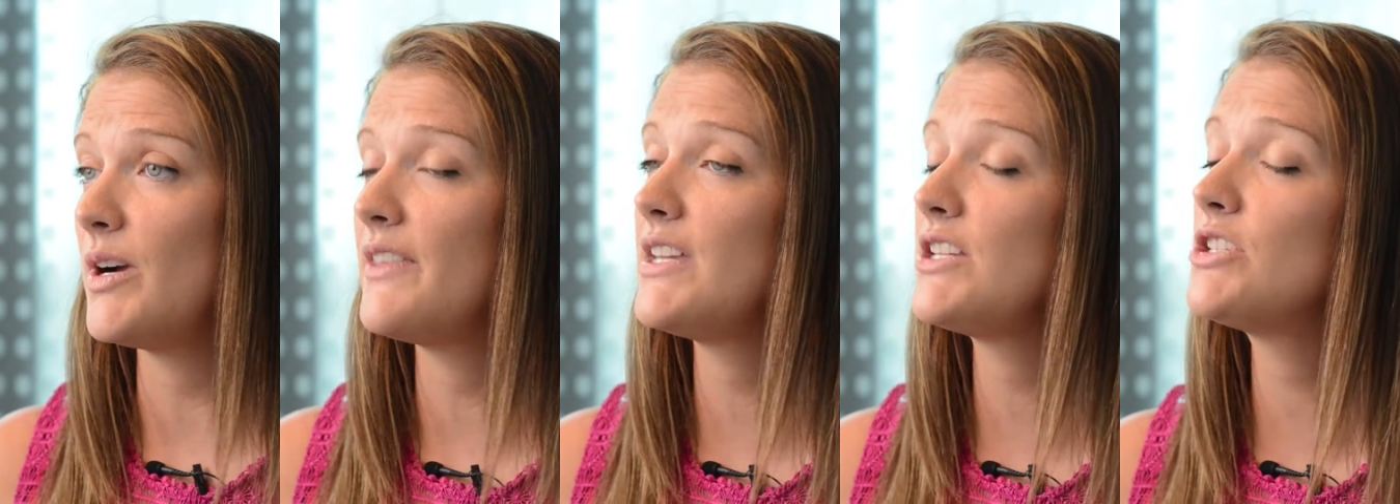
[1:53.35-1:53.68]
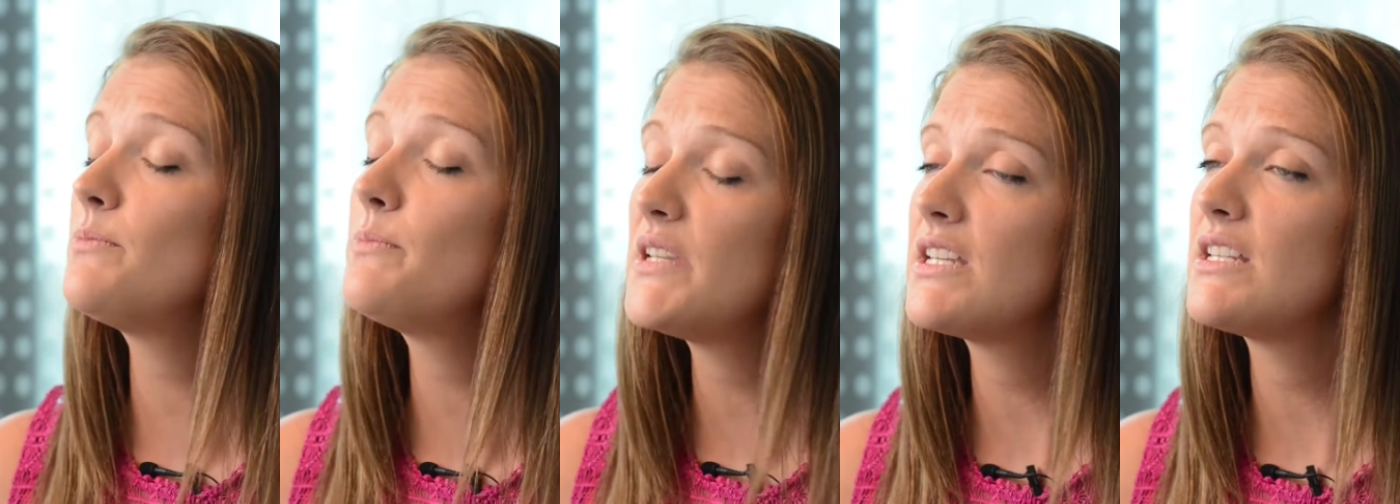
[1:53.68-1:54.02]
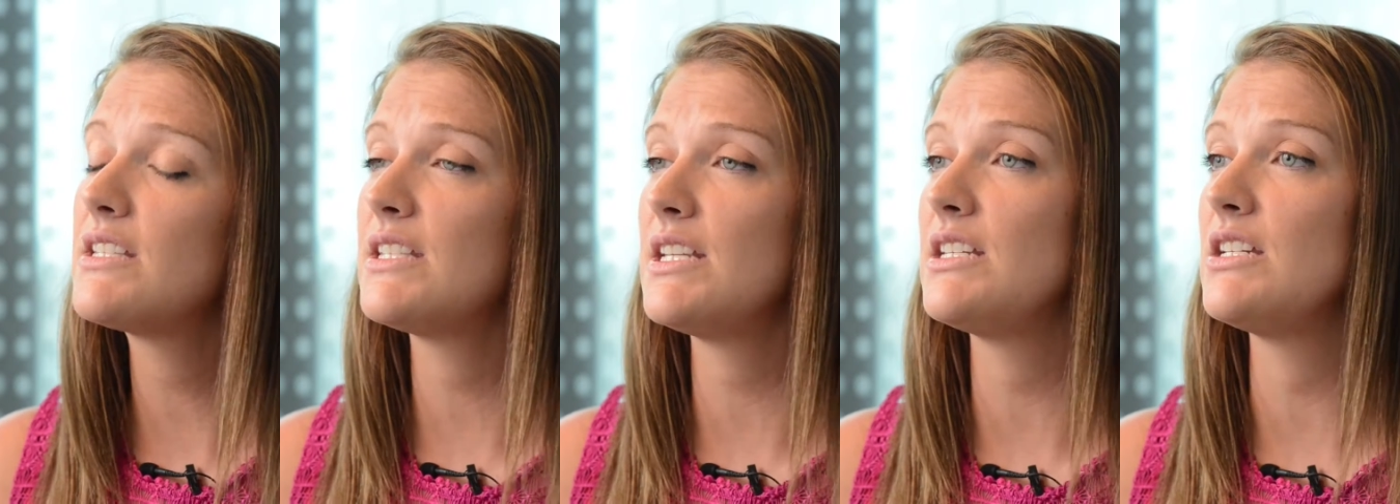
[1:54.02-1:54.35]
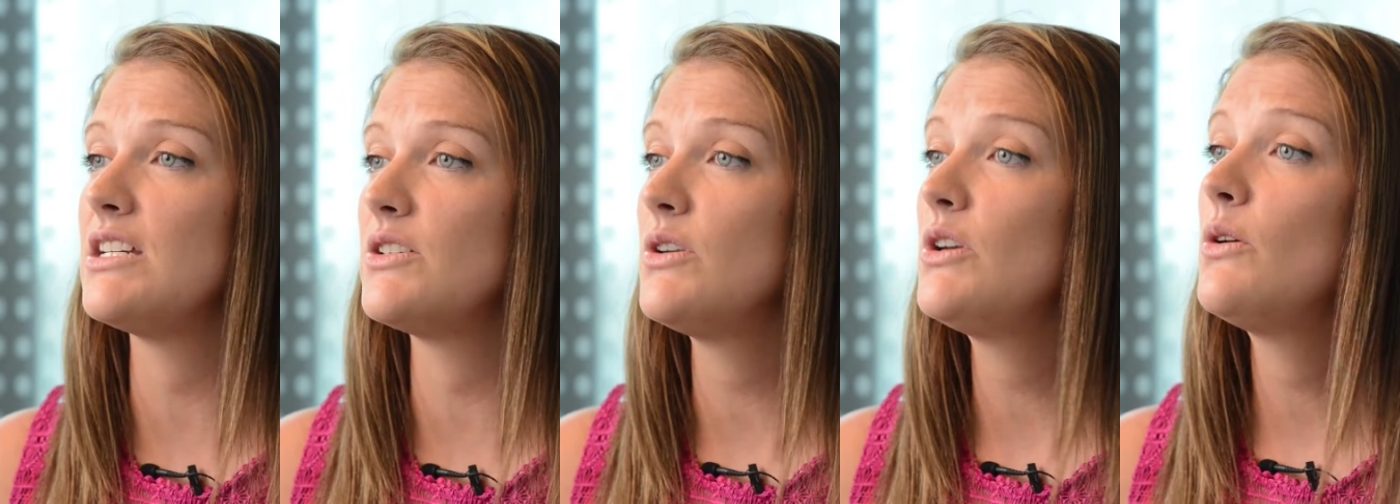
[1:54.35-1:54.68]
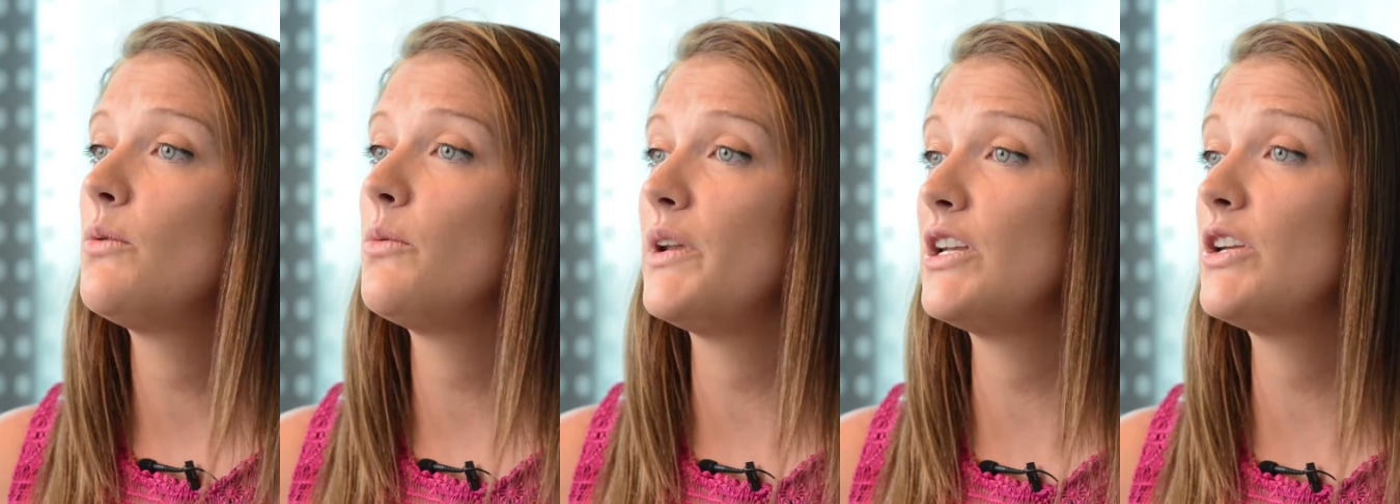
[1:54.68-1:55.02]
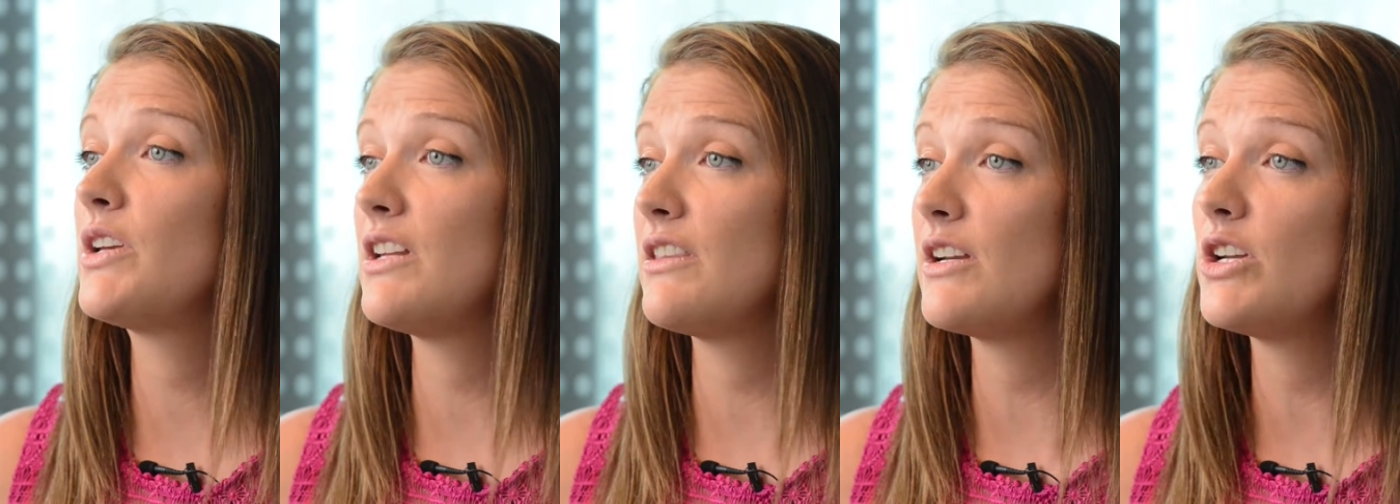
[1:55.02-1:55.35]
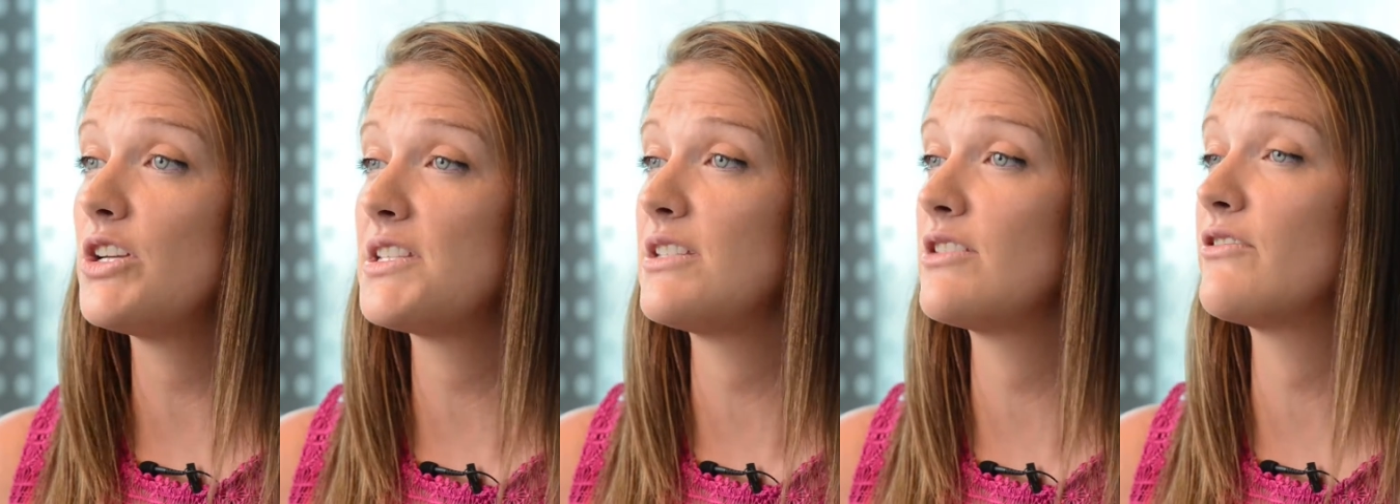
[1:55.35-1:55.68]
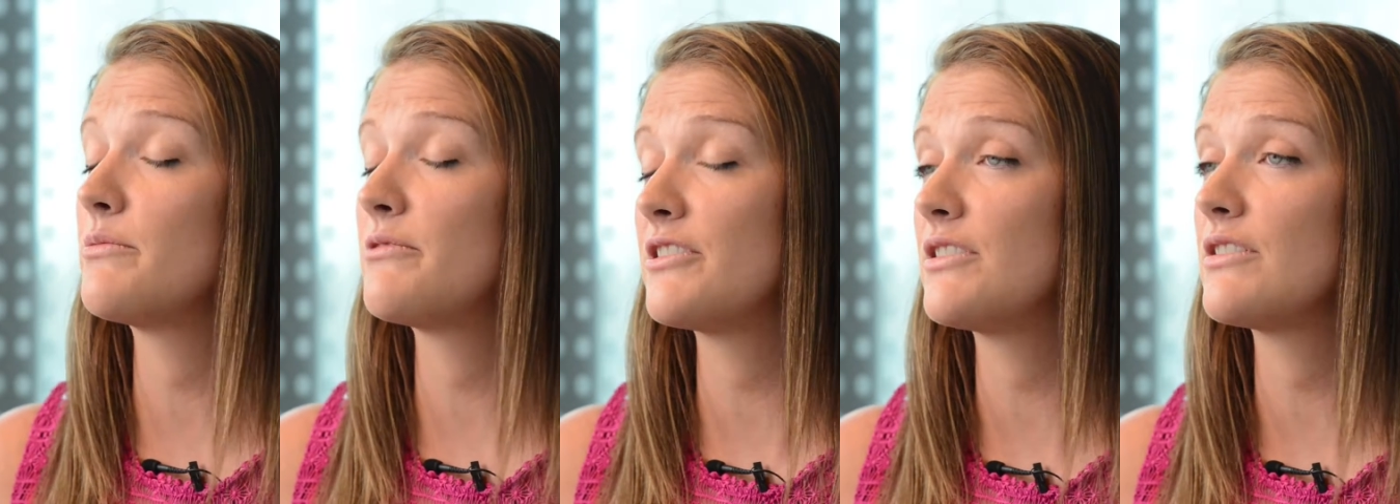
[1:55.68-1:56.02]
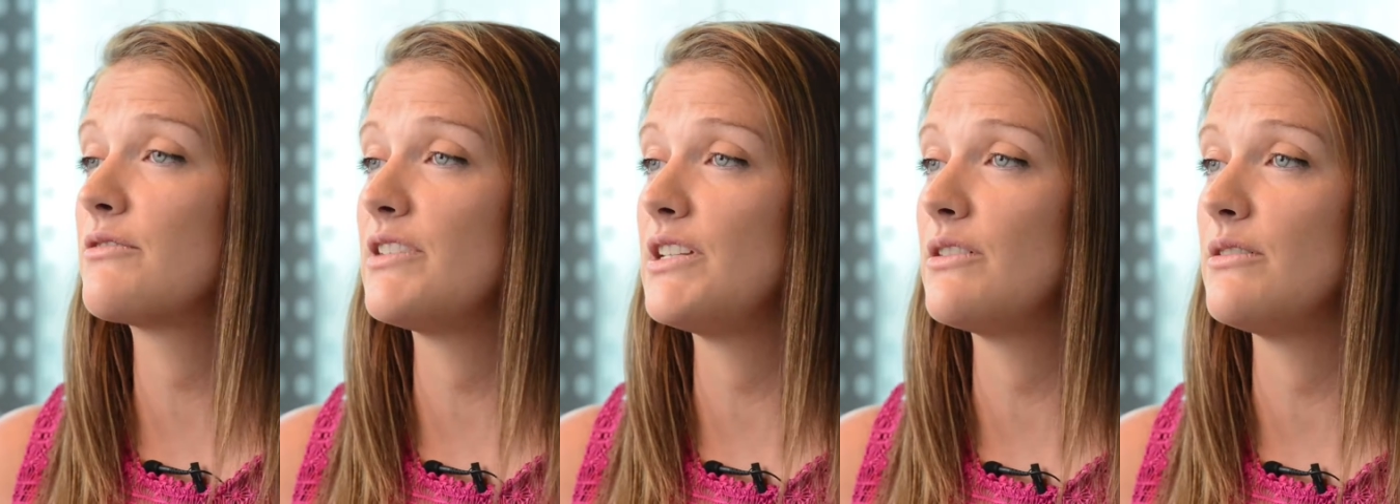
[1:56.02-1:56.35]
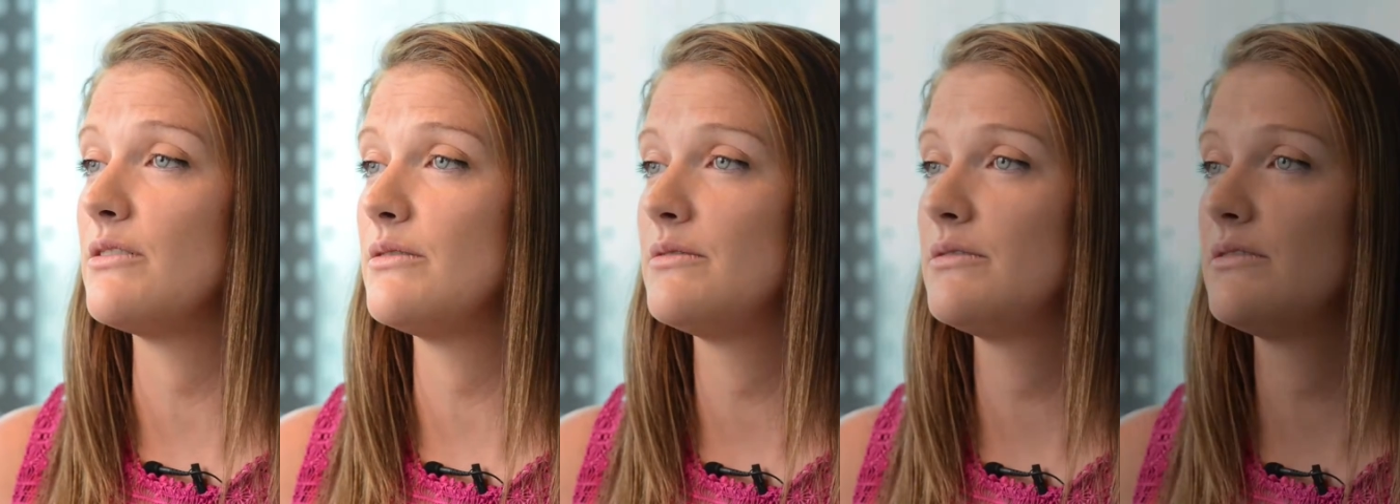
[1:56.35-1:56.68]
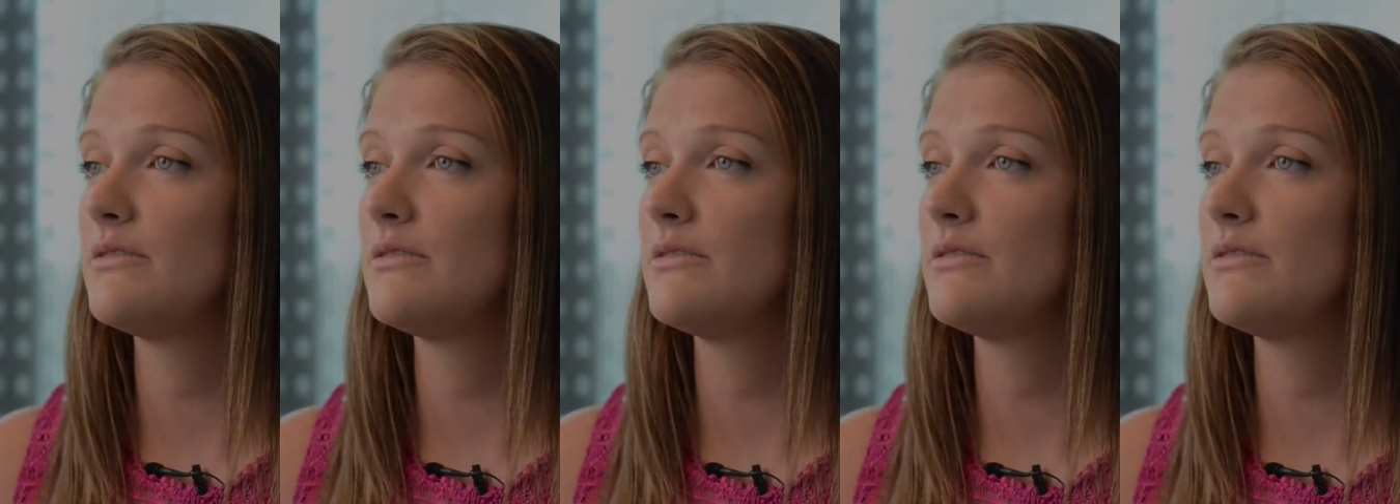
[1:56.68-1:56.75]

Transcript: and they should be considered when looking at the losses of a product recall.